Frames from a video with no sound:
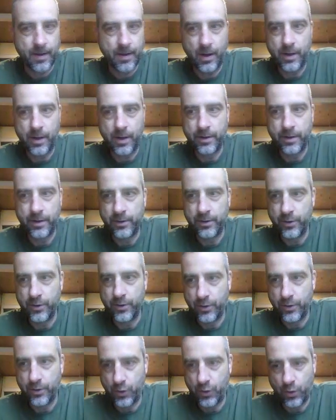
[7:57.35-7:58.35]

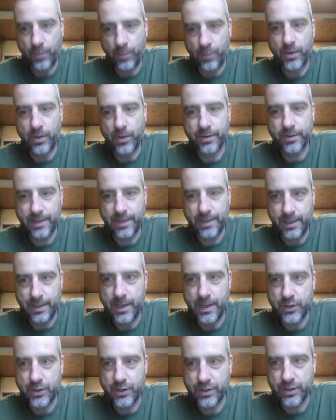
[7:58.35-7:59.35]
Under normal
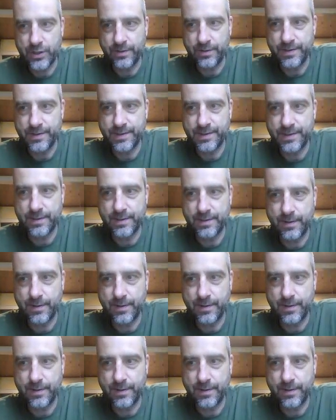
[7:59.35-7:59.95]
conditions.